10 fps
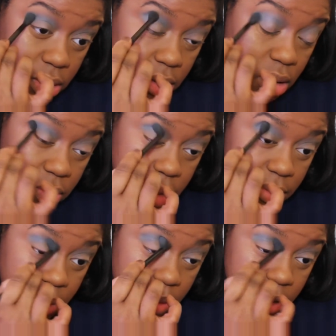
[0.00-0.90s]
You know
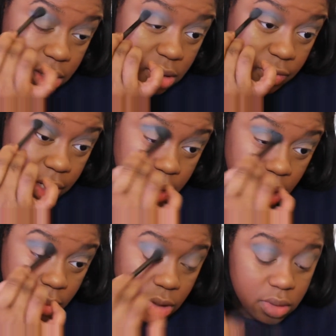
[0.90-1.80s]
what? Maybe it's the fact
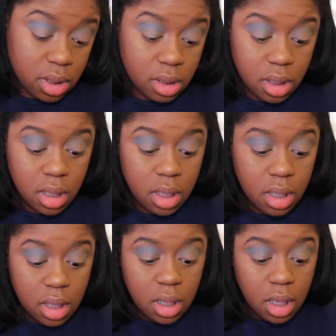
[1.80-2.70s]
that I'm using
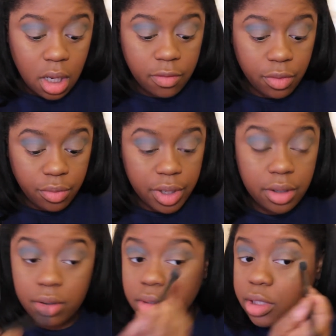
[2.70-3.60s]
a for
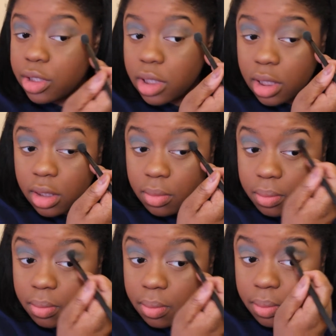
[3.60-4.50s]
real legit
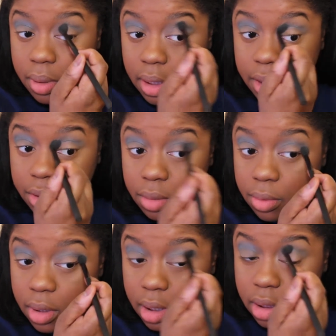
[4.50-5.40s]
blender
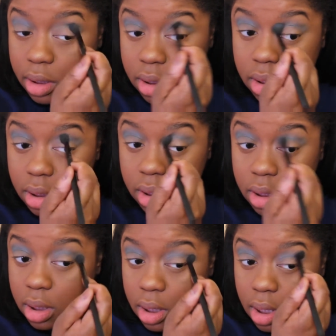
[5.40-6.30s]
brush
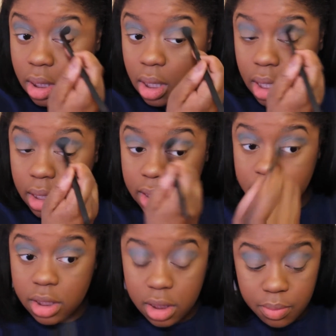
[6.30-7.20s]
and
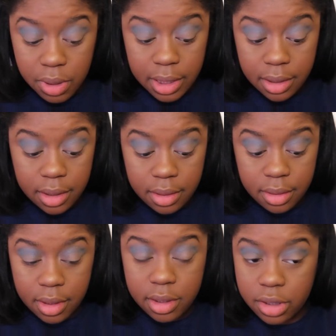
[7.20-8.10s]
it's just blending.
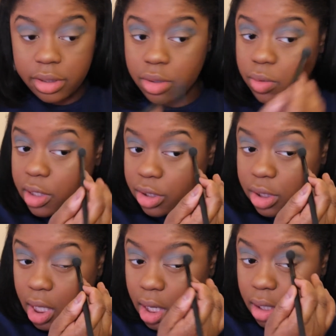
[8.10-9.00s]
It's just doing its
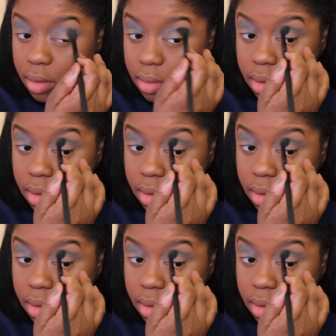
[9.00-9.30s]
job.